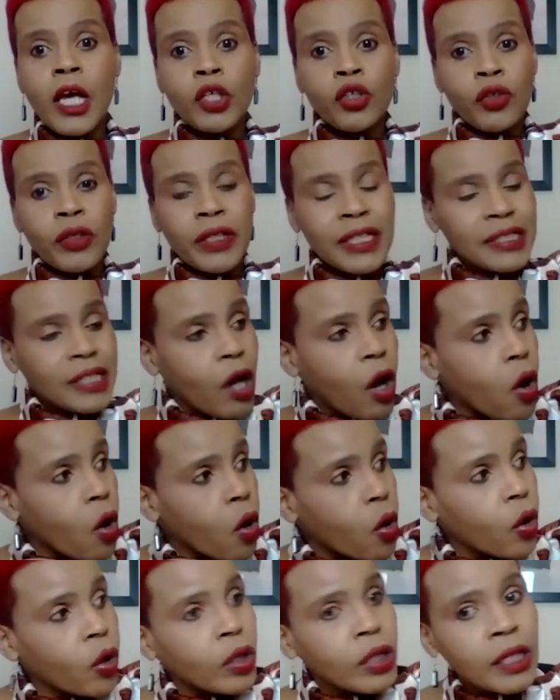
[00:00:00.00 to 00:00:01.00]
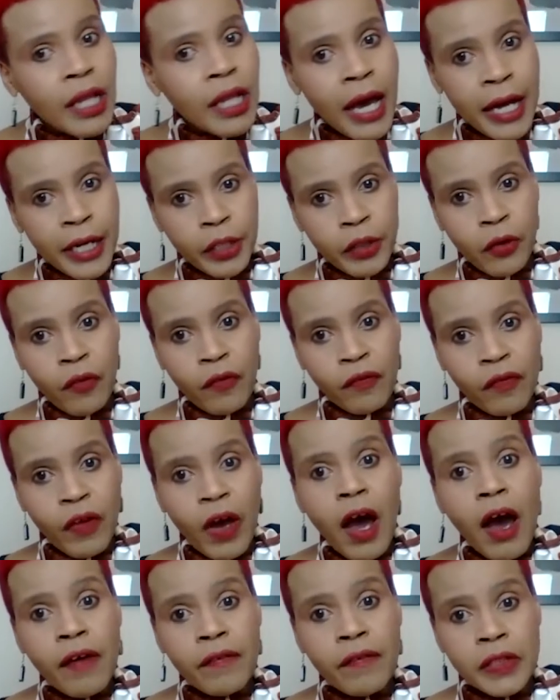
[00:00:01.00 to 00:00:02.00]
So there's a whole line of
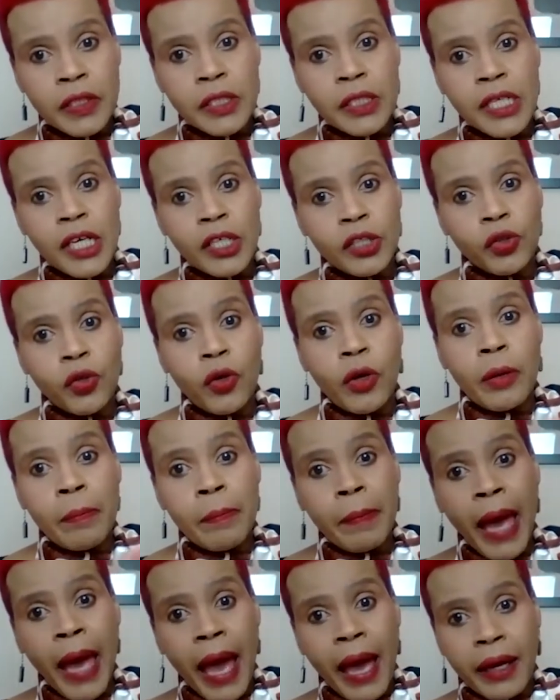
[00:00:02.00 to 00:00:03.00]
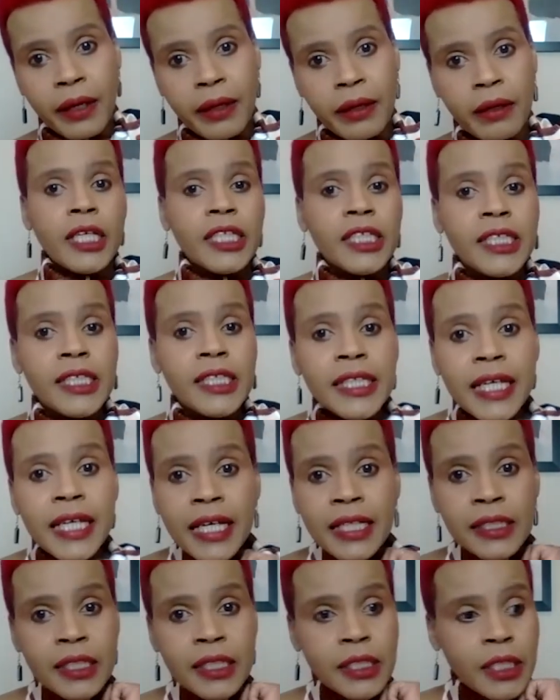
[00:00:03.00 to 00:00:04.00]
harvesters going back
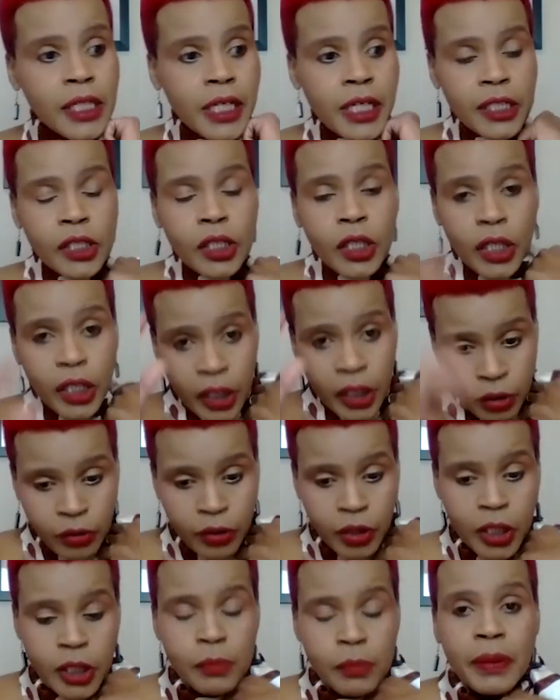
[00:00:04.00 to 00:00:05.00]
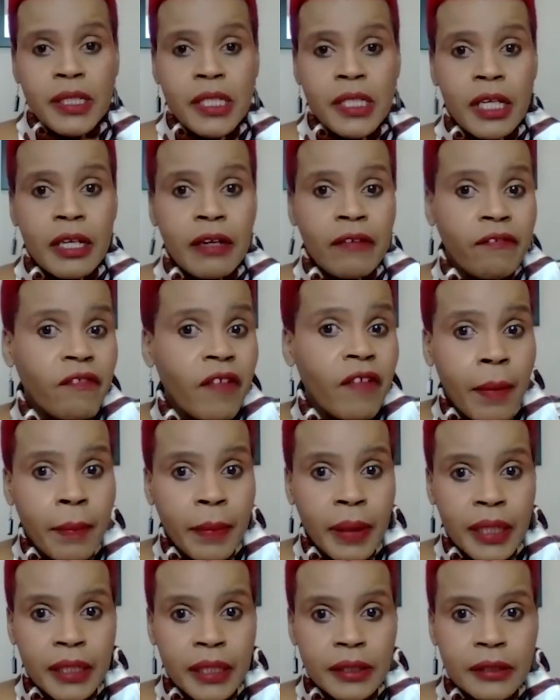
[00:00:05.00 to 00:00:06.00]
years and years in these particular
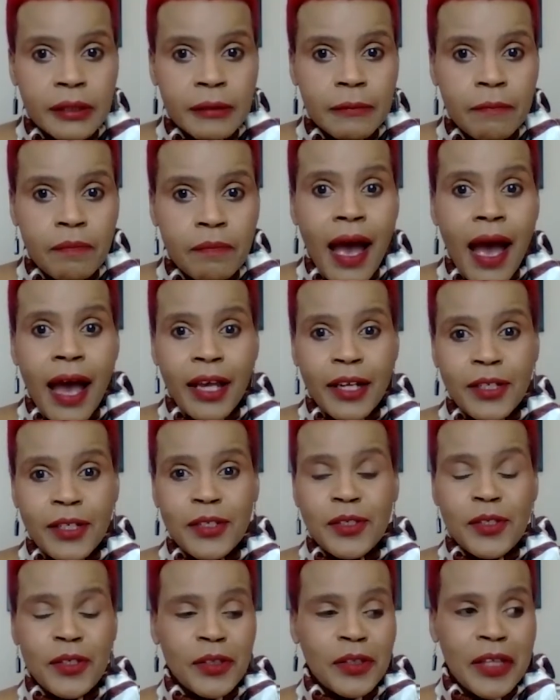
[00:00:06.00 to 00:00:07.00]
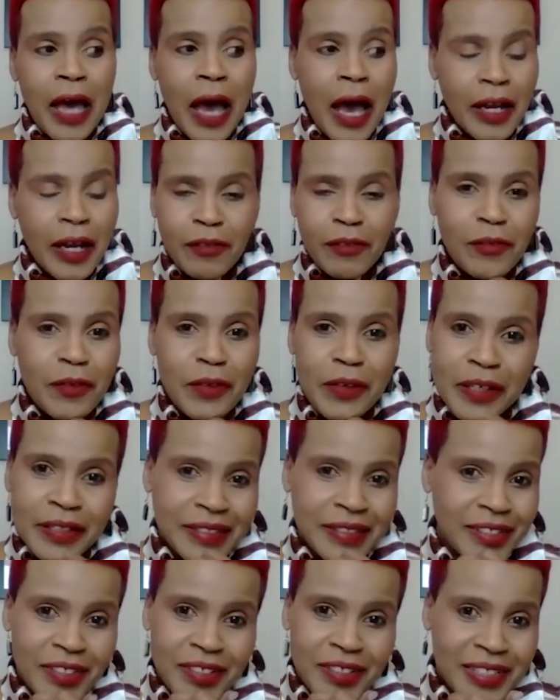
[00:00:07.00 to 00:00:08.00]
families. And that
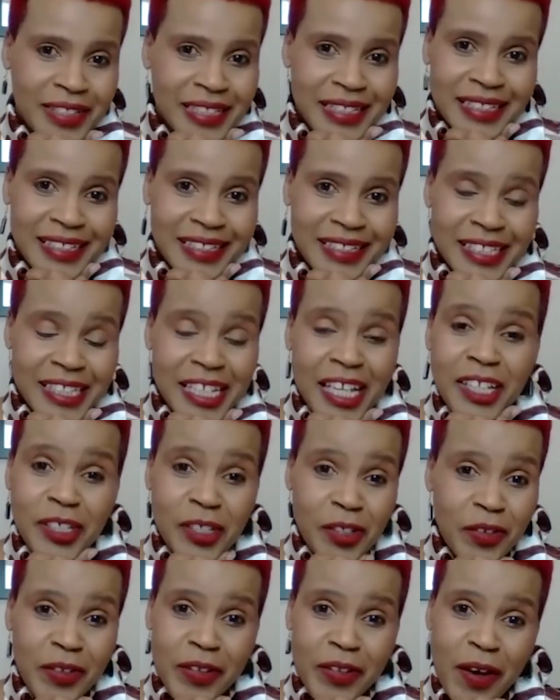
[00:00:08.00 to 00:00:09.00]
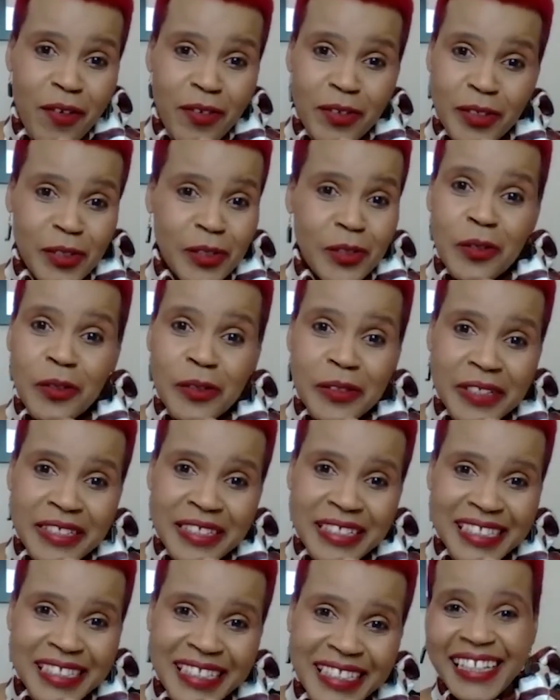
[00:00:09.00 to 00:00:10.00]
is just standing on whose
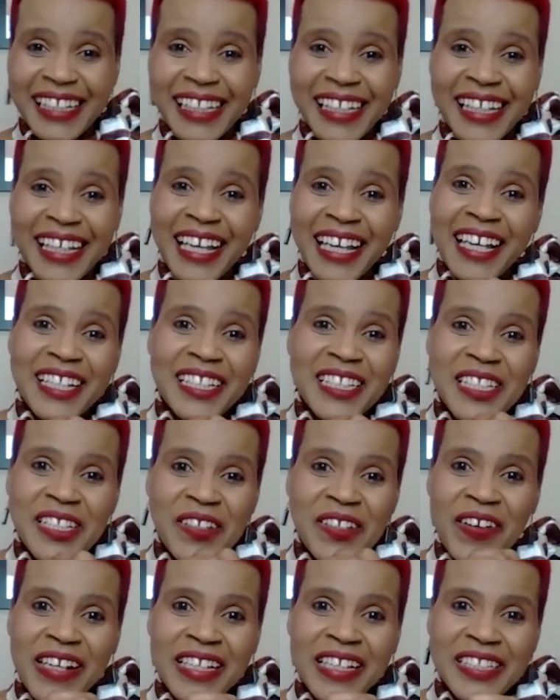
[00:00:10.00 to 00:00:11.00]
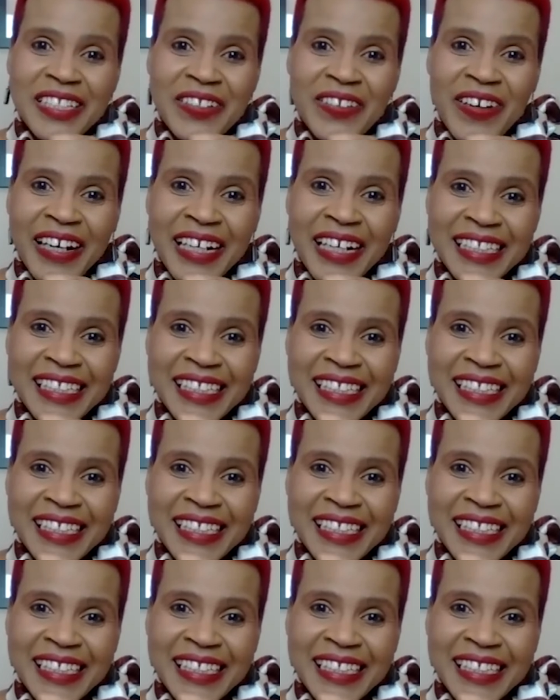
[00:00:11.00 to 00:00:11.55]
shoulders? It's crazy, right?